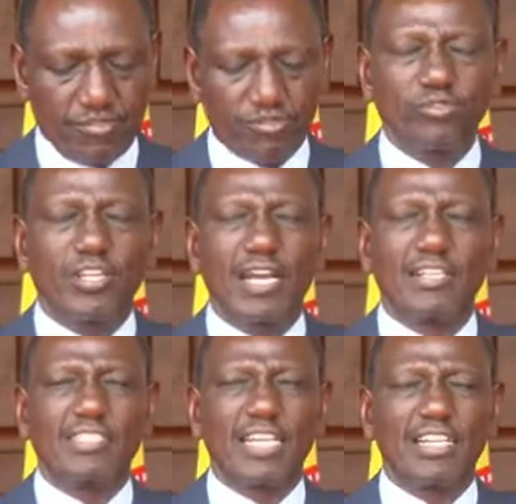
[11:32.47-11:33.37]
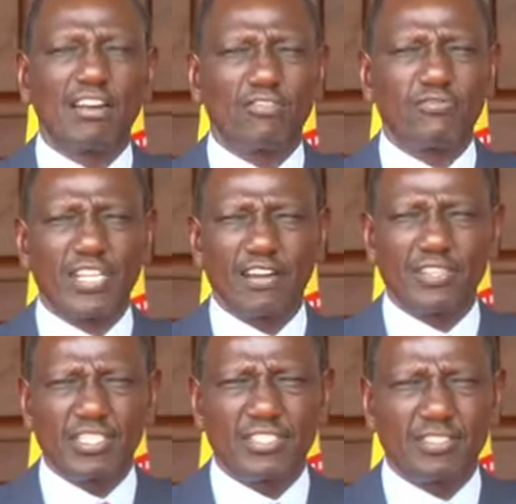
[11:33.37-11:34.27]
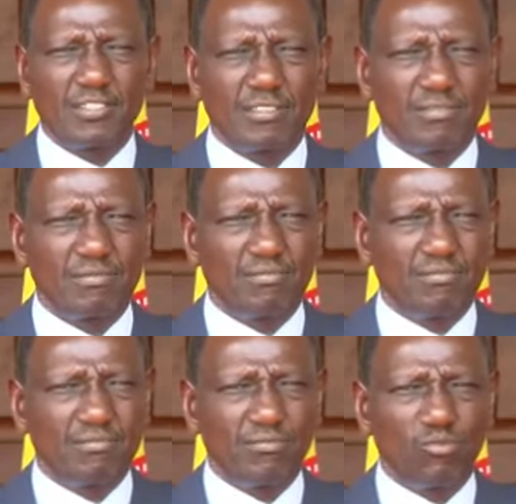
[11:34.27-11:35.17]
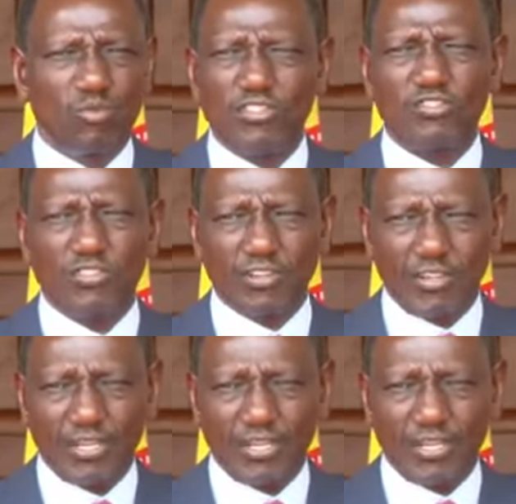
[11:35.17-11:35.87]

to their tenure of service whatsoever.